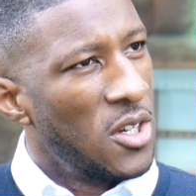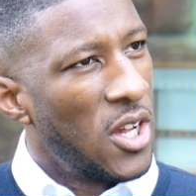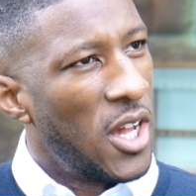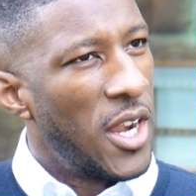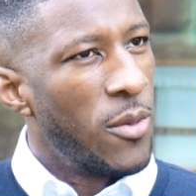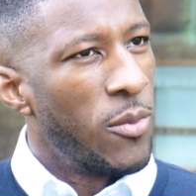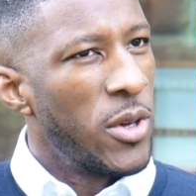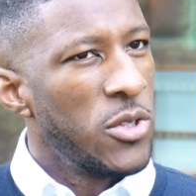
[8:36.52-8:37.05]

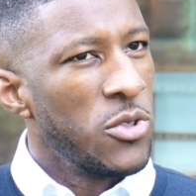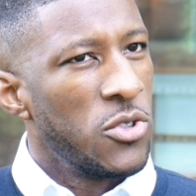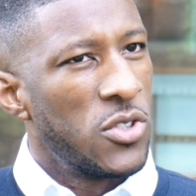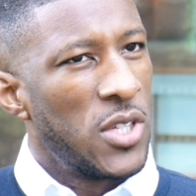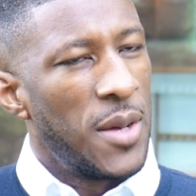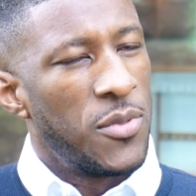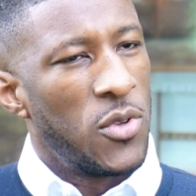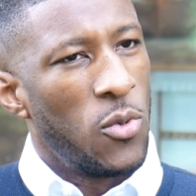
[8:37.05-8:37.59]
And then when you
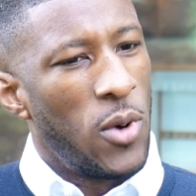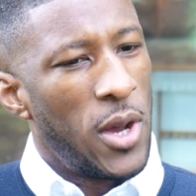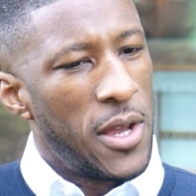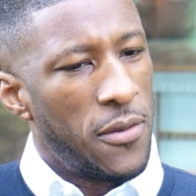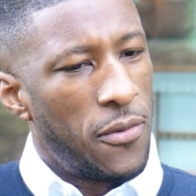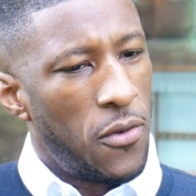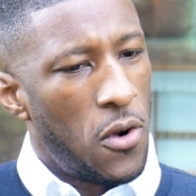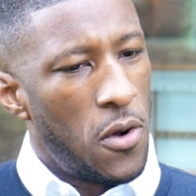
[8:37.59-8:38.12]
stepped away
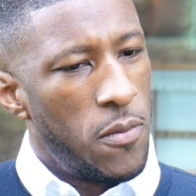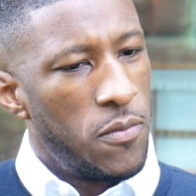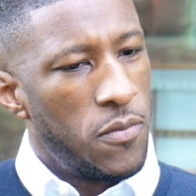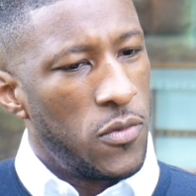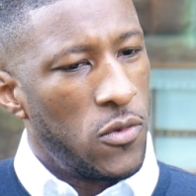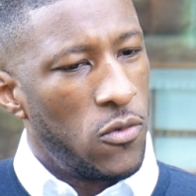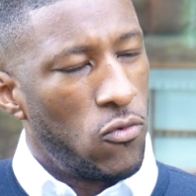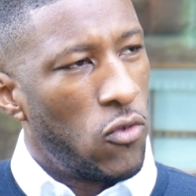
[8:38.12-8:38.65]

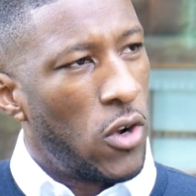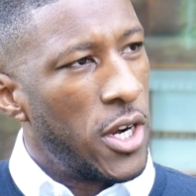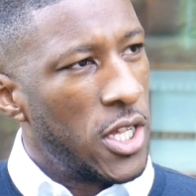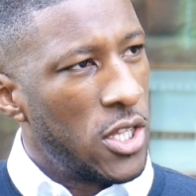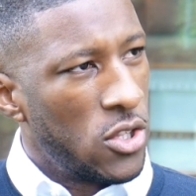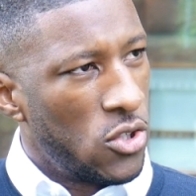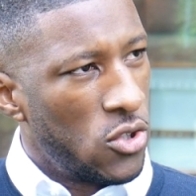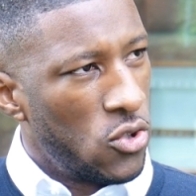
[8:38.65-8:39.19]
from
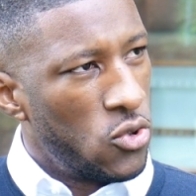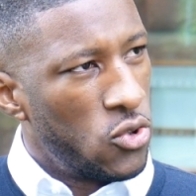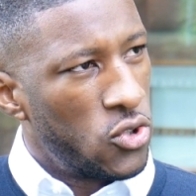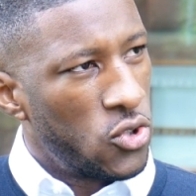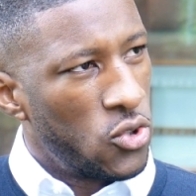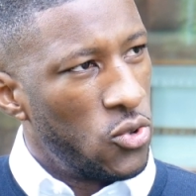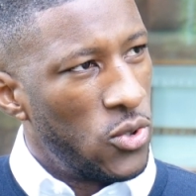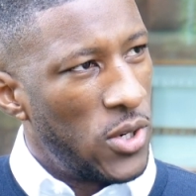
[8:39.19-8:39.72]
running your
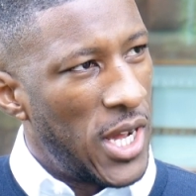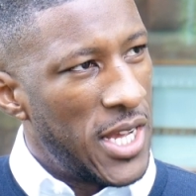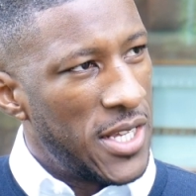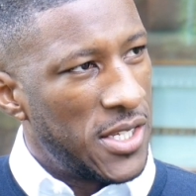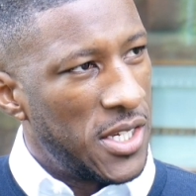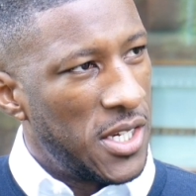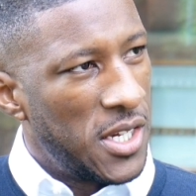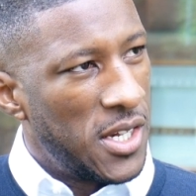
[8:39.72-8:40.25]
school
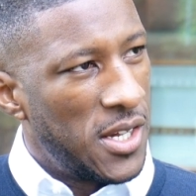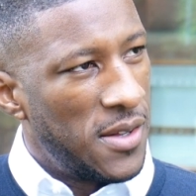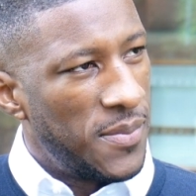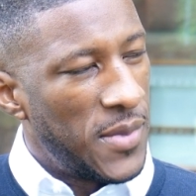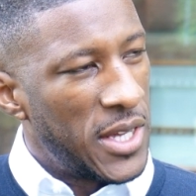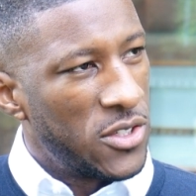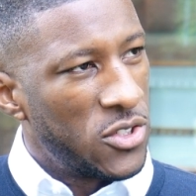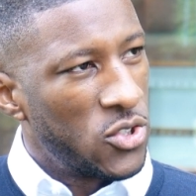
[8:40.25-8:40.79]
as
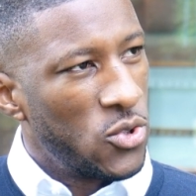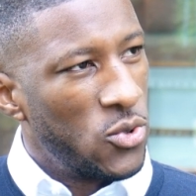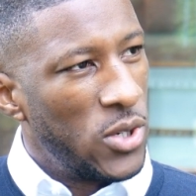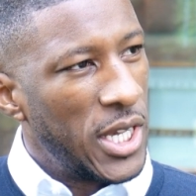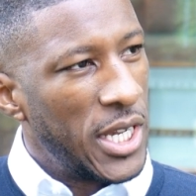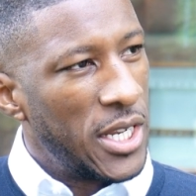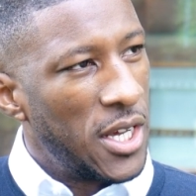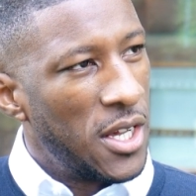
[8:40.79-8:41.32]
a school
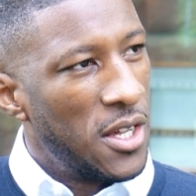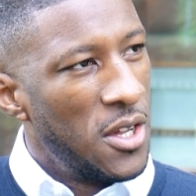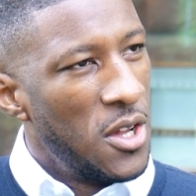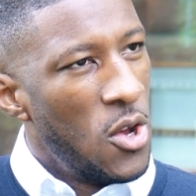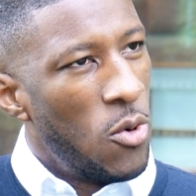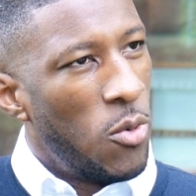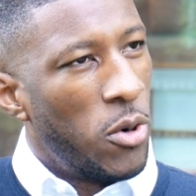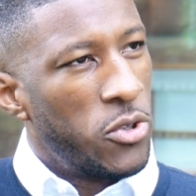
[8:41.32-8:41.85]
leader,
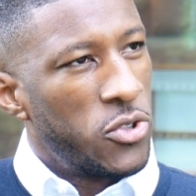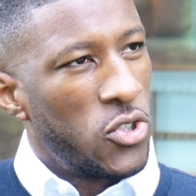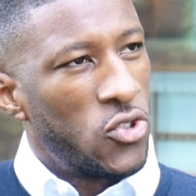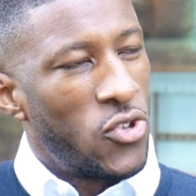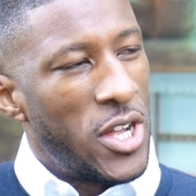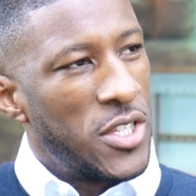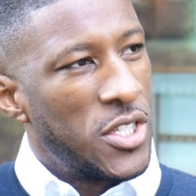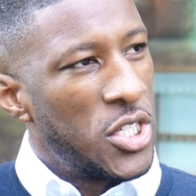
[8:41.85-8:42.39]
what was the
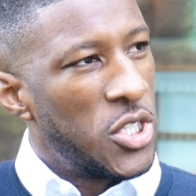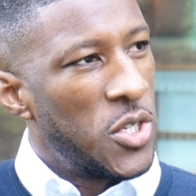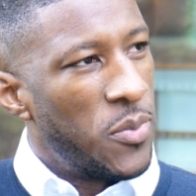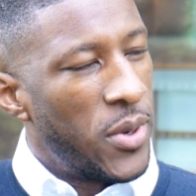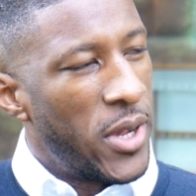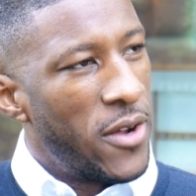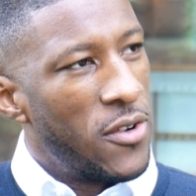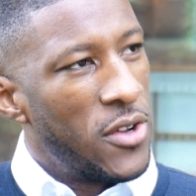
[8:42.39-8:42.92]
transition
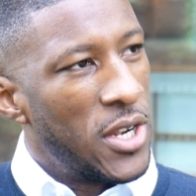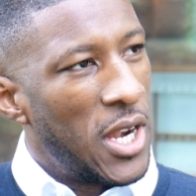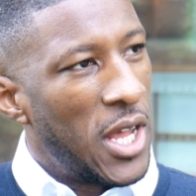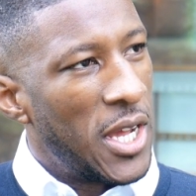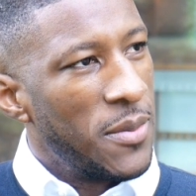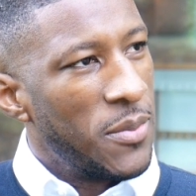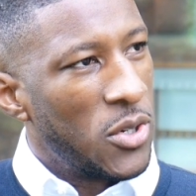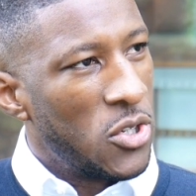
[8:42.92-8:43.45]
period
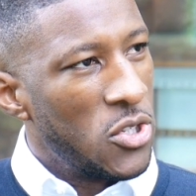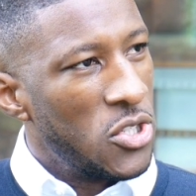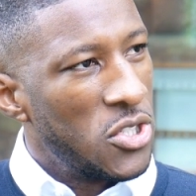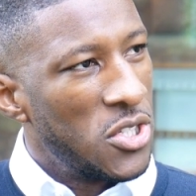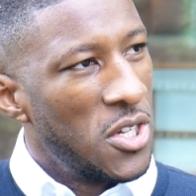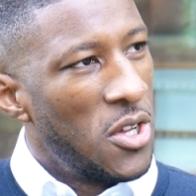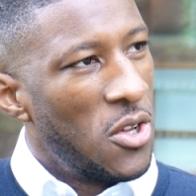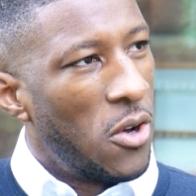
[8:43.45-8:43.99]
like?
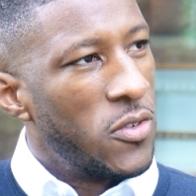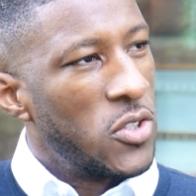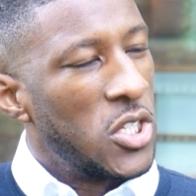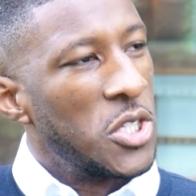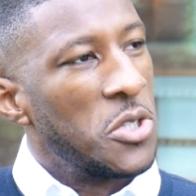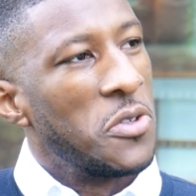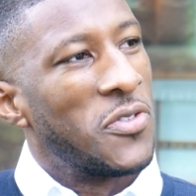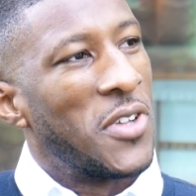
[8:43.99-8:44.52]
Because
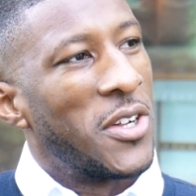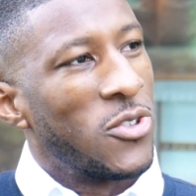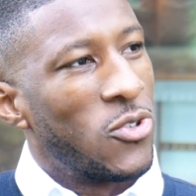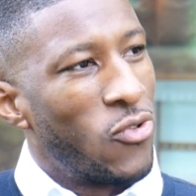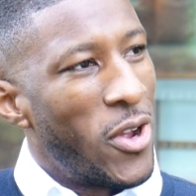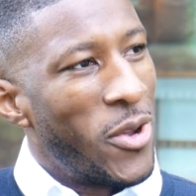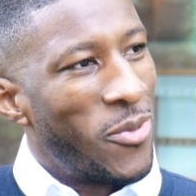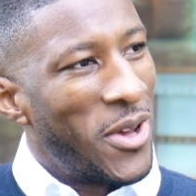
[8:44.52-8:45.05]
obviously you've done
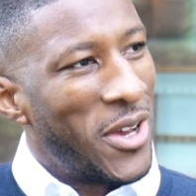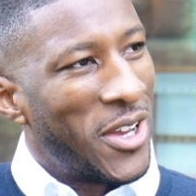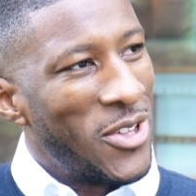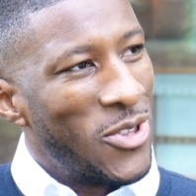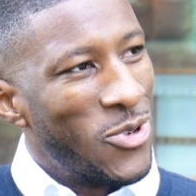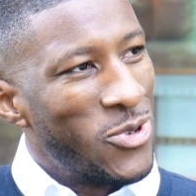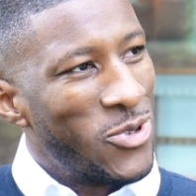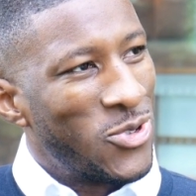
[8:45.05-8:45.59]
great work
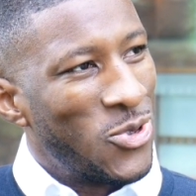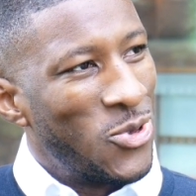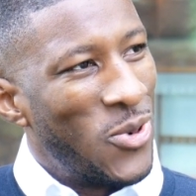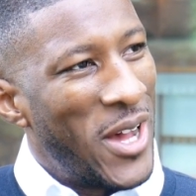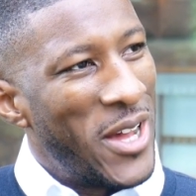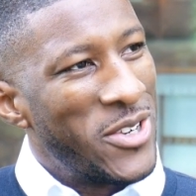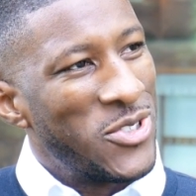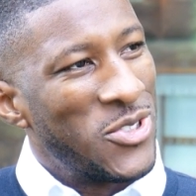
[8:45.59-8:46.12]
in your school.
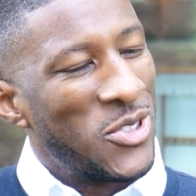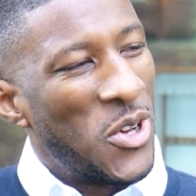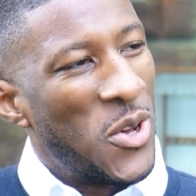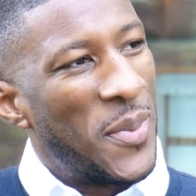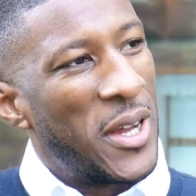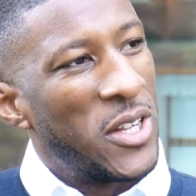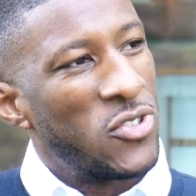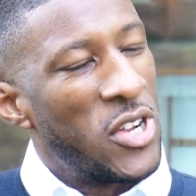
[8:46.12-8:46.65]
How did you go
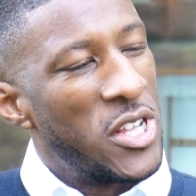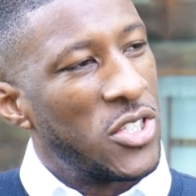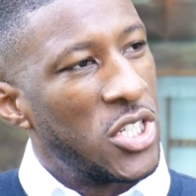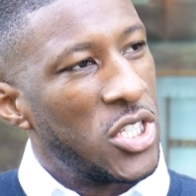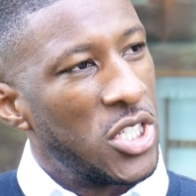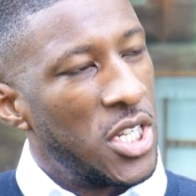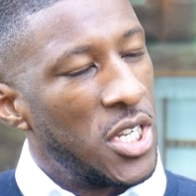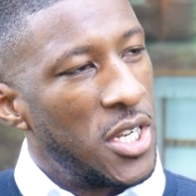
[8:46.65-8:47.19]
about
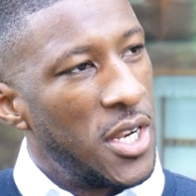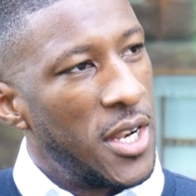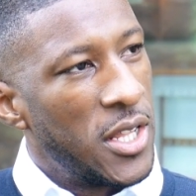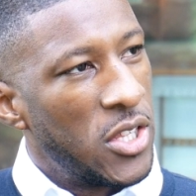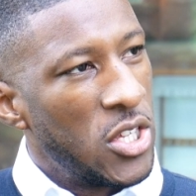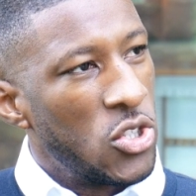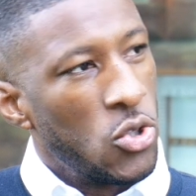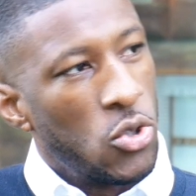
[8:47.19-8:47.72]
transitioning? How
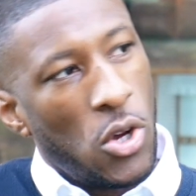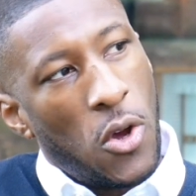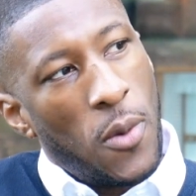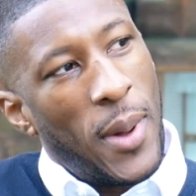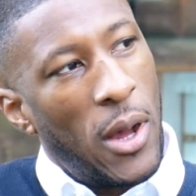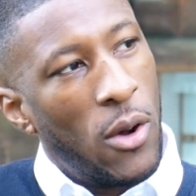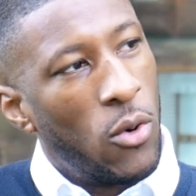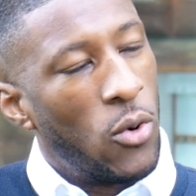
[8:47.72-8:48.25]
did
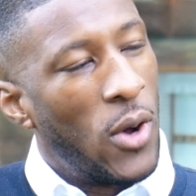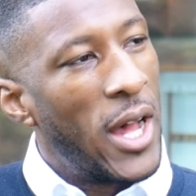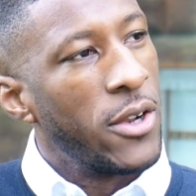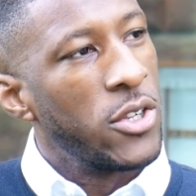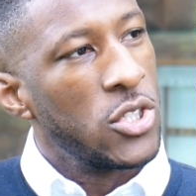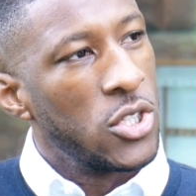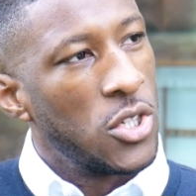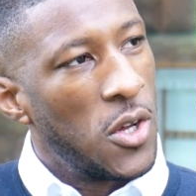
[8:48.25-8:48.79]

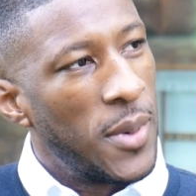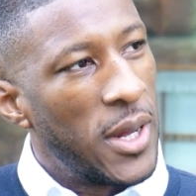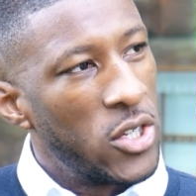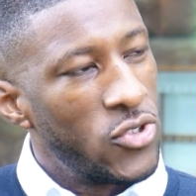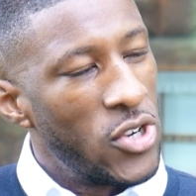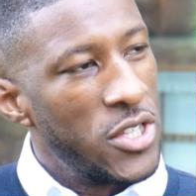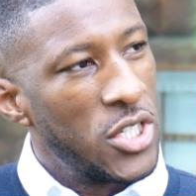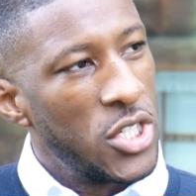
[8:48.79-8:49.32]
you go about
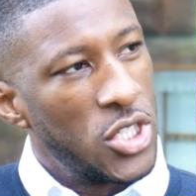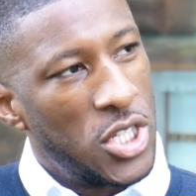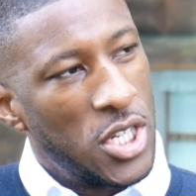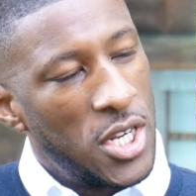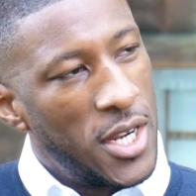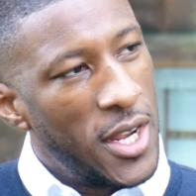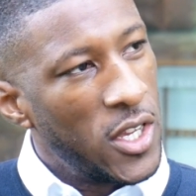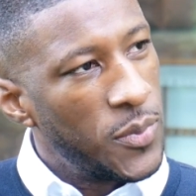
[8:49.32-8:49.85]
transitioning
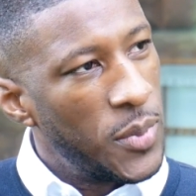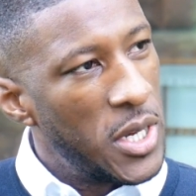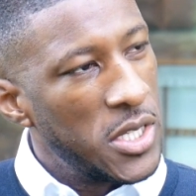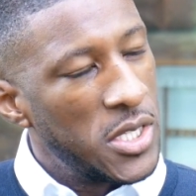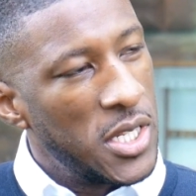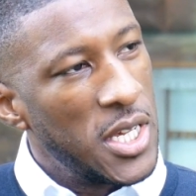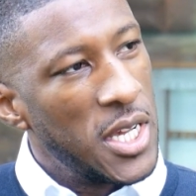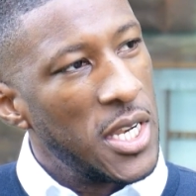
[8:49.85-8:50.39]
the next
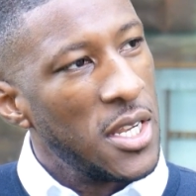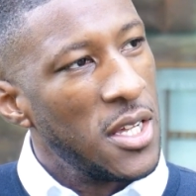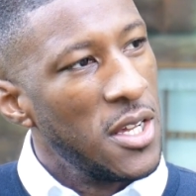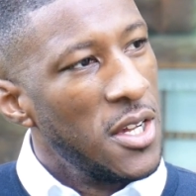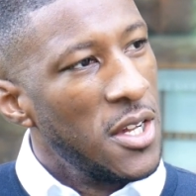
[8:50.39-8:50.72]
person in